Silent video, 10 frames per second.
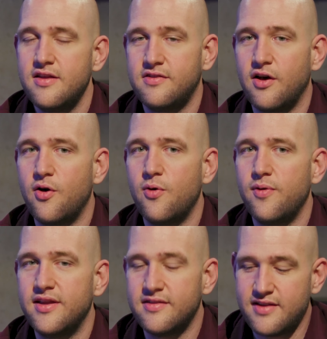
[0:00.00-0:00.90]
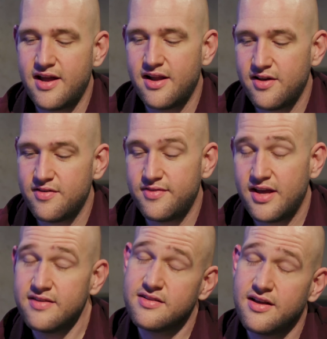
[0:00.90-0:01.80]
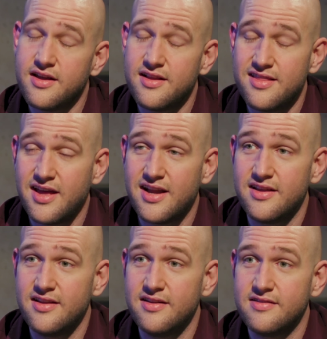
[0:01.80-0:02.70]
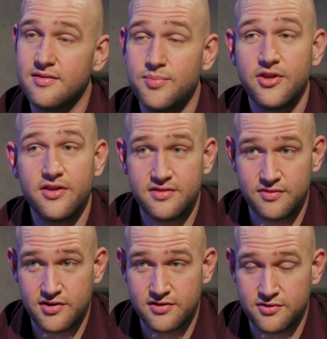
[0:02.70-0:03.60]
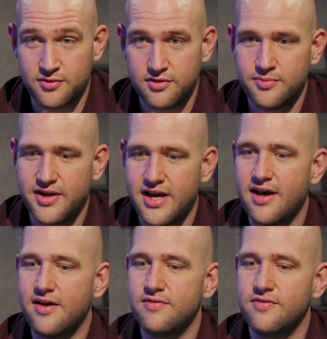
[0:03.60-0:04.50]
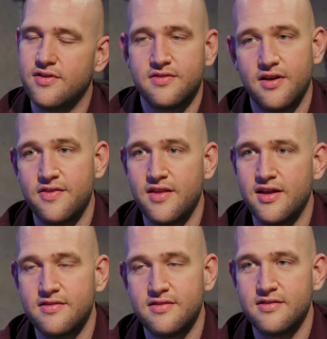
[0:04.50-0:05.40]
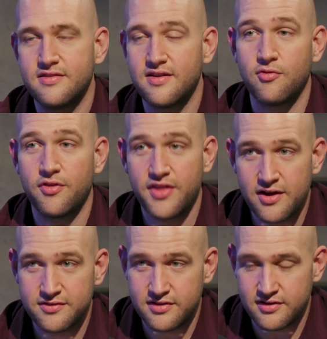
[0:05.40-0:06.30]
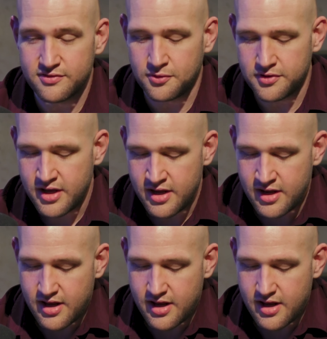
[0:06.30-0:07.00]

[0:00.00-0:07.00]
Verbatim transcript: So instead of a sun that is billions of years old, we have a sun that's several thousand years old. Right.